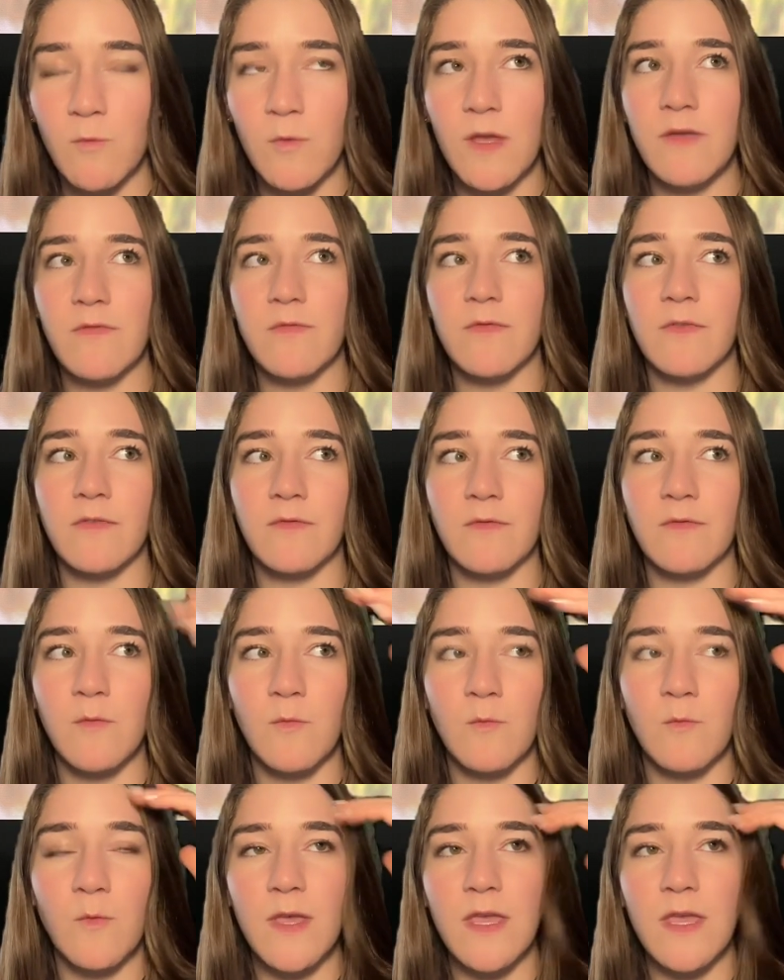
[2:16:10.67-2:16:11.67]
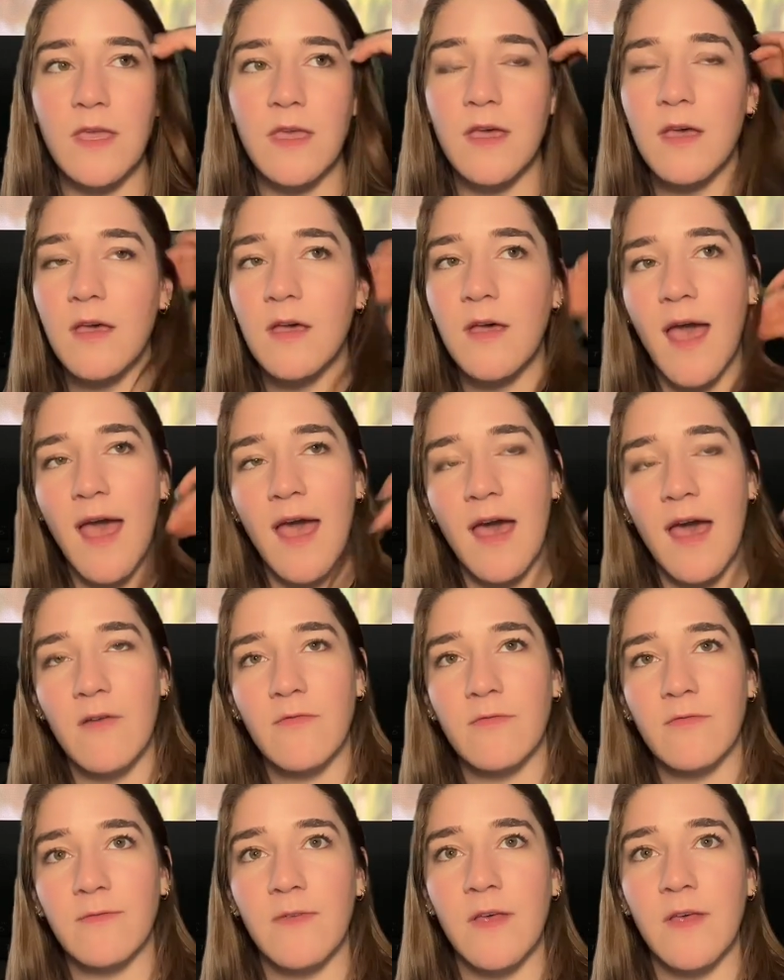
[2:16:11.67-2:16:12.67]
But we
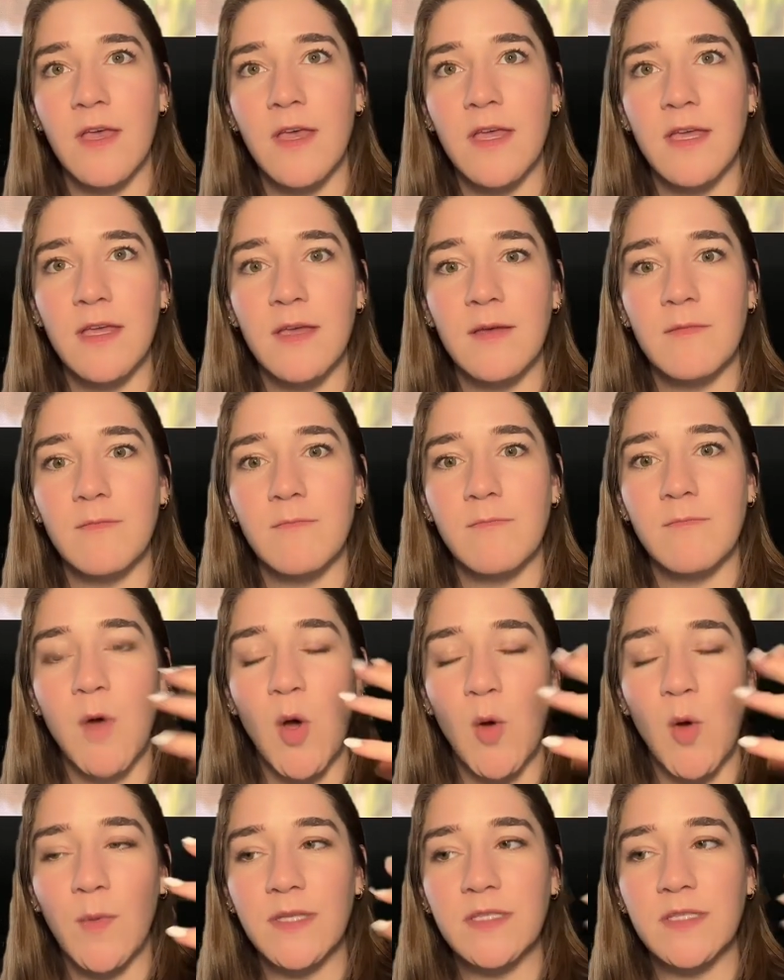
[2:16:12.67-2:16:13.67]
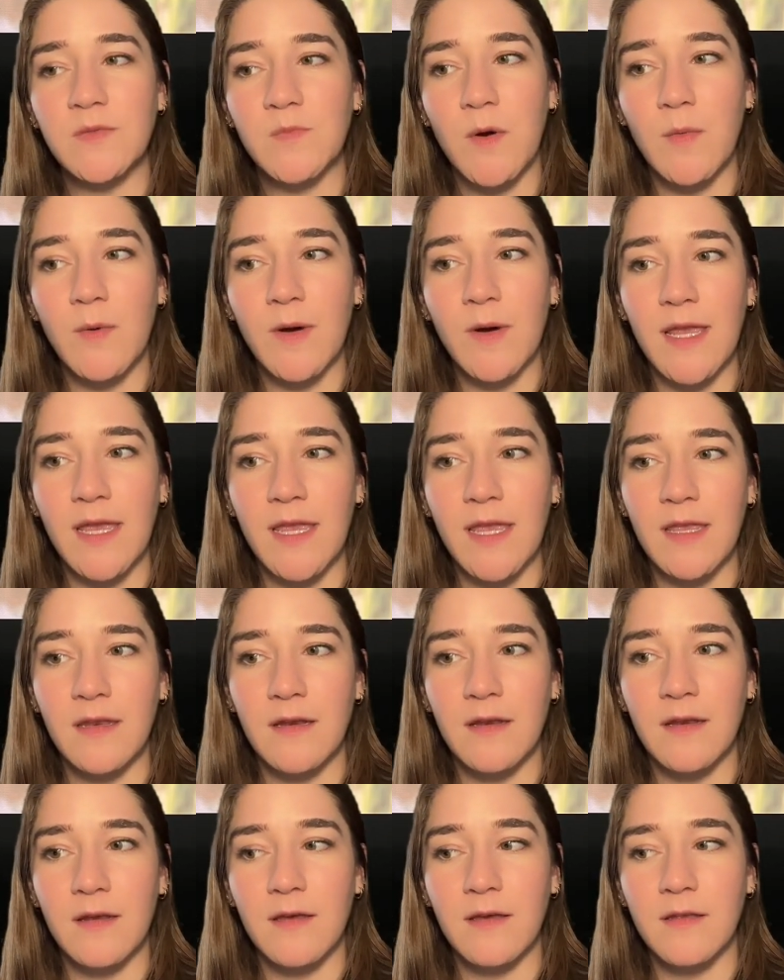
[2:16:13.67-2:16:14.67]
have moments where we're
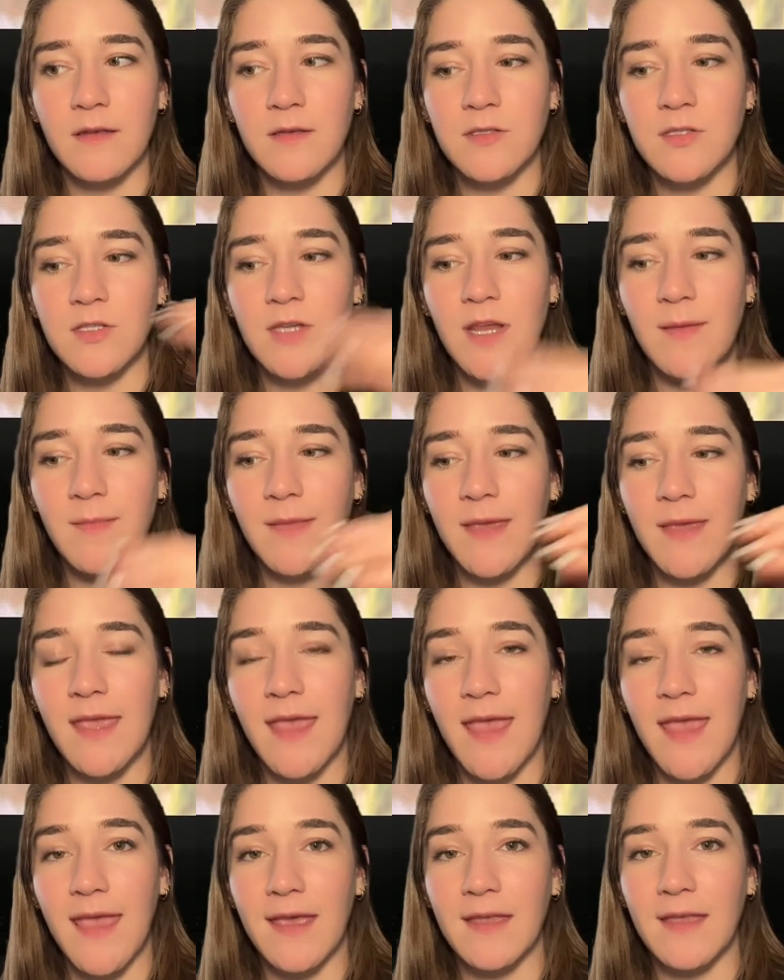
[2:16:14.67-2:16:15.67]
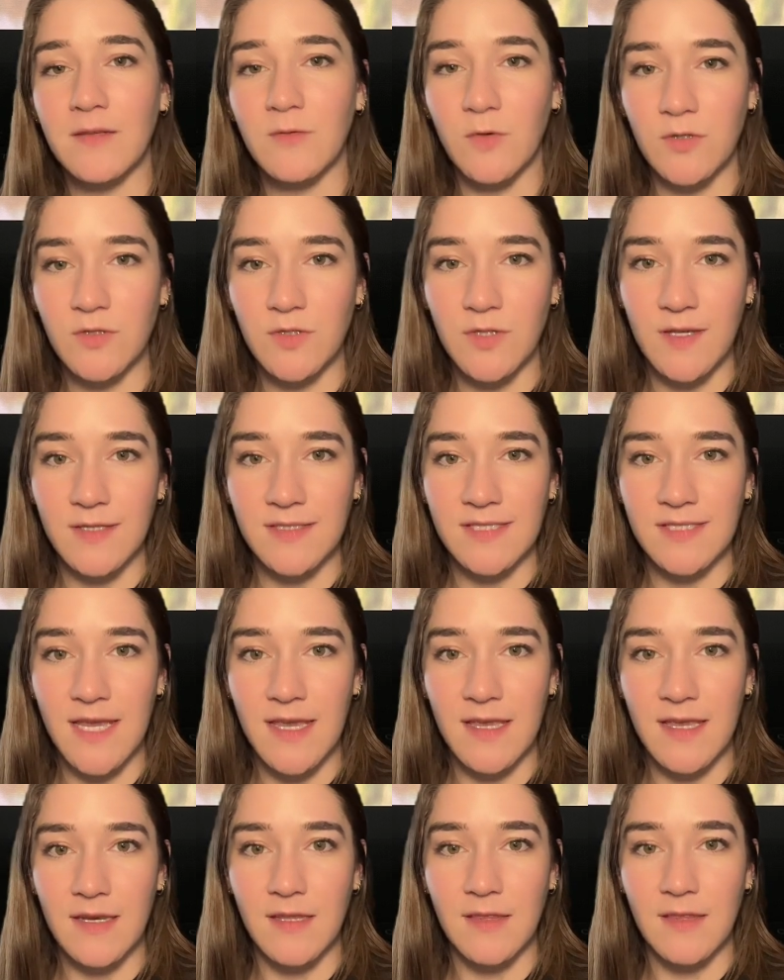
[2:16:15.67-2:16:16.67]
in Jamie and Lord
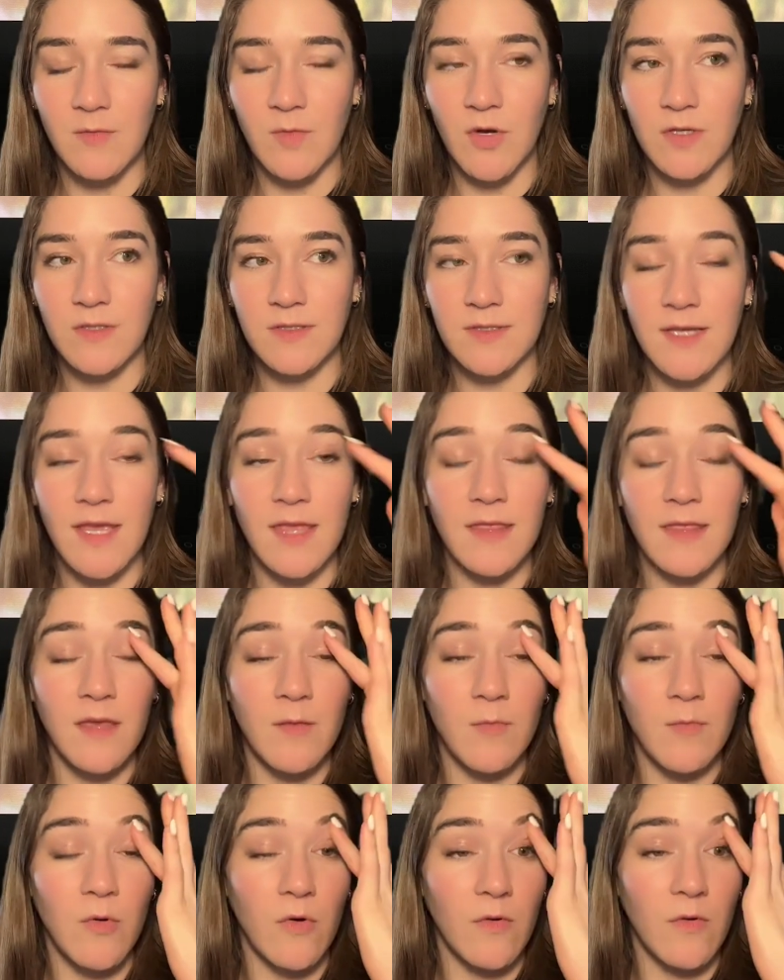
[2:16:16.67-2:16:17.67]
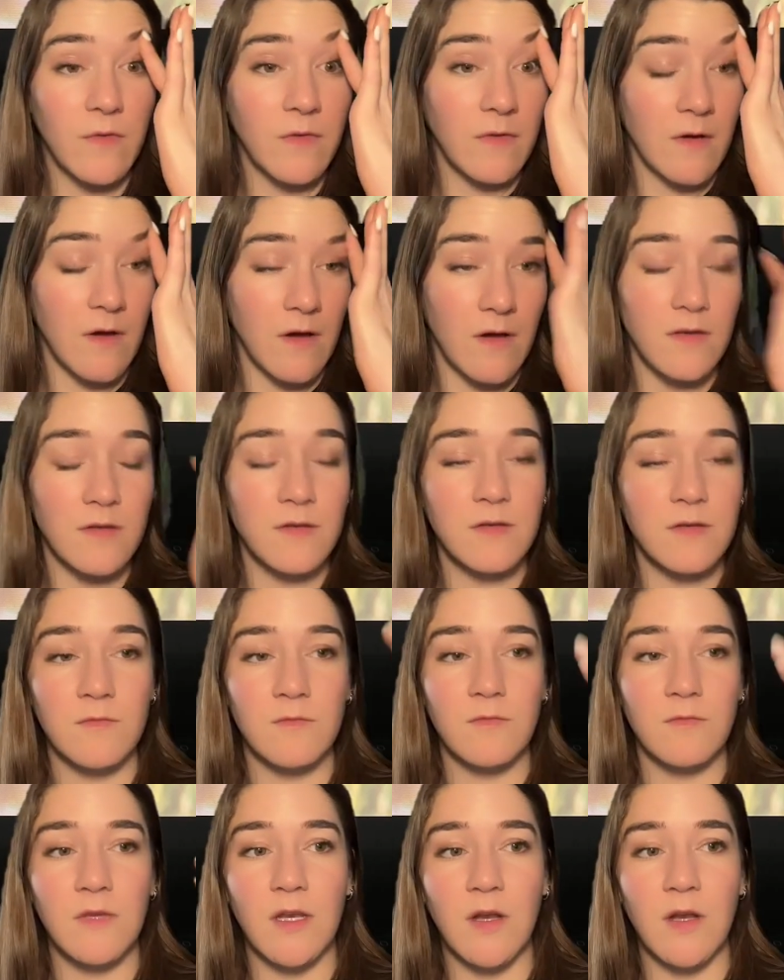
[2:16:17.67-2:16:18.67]
John's head in the books, and they both,
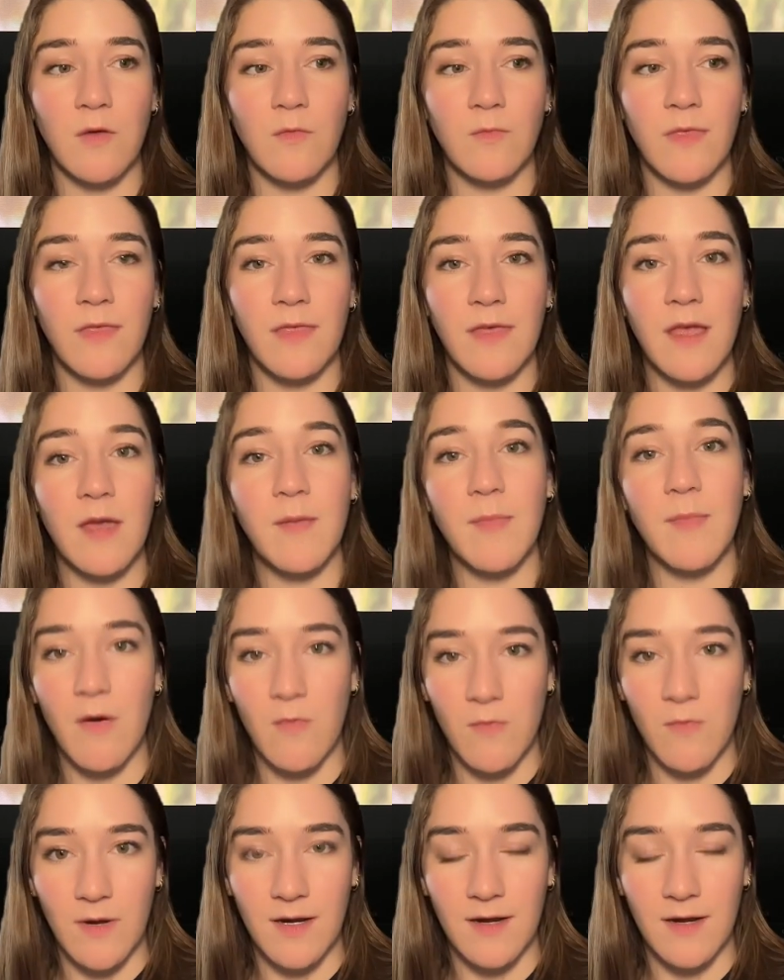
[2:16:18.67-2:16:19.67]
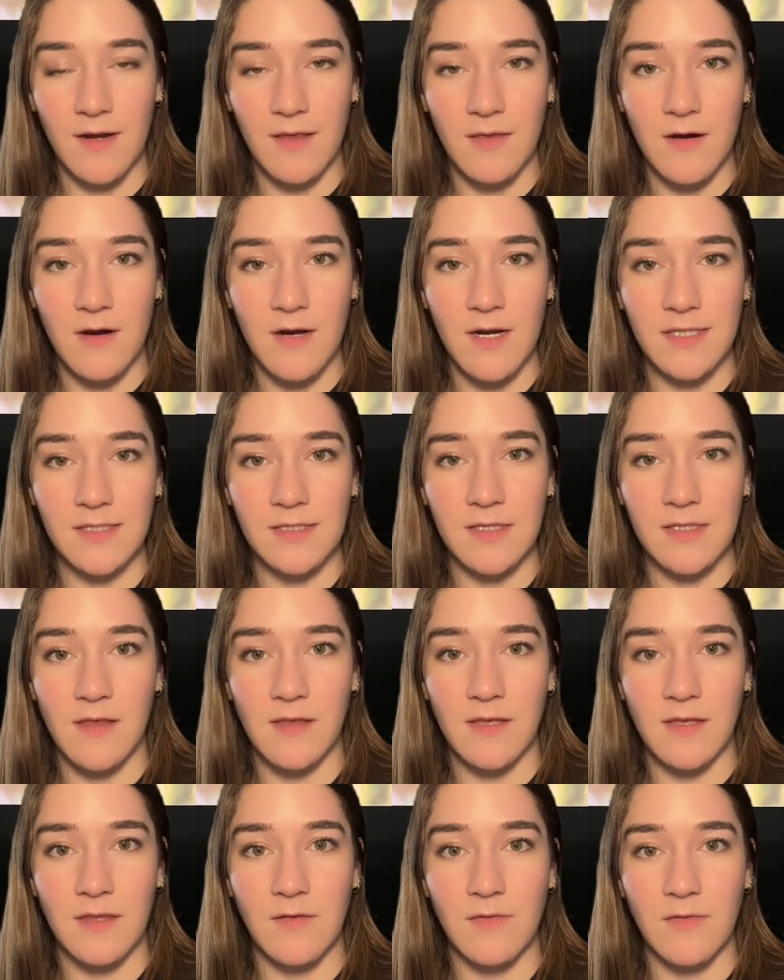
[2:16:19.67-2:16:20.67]
you know, think about one another, and
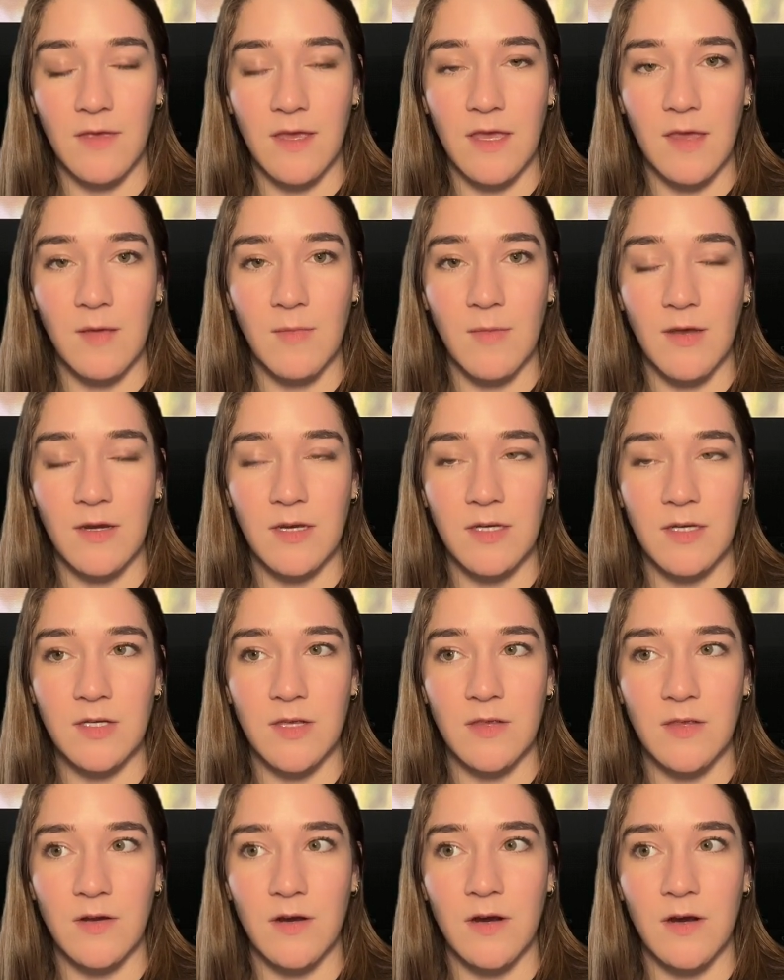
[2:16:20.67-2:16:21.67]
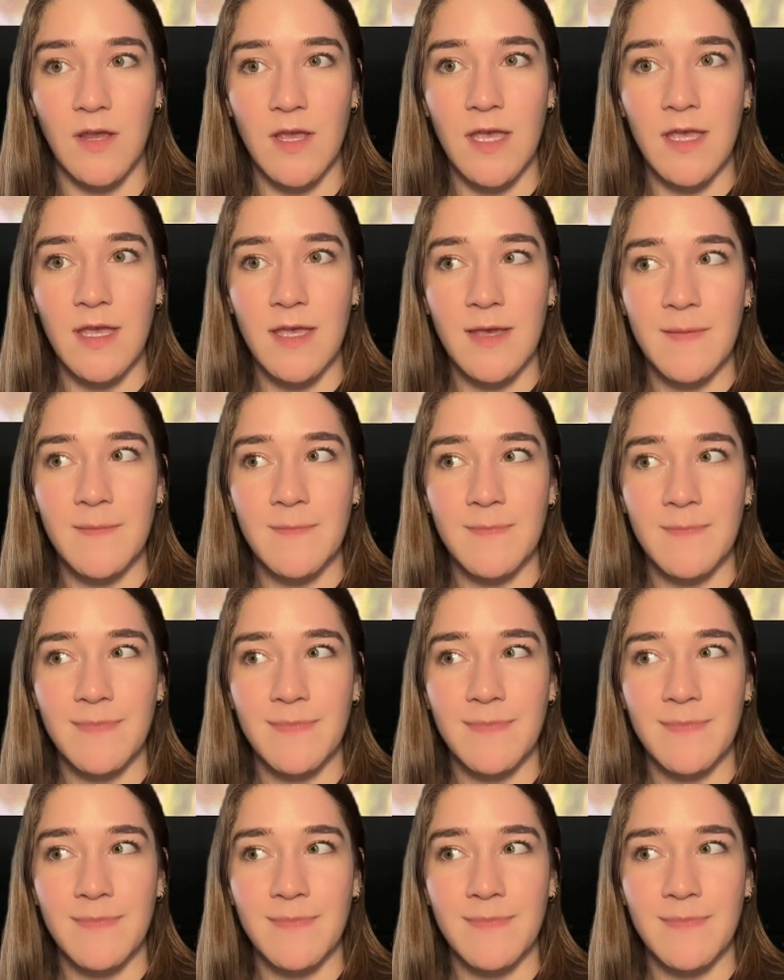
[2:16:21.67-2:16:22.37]
it's not like they're thinking about each other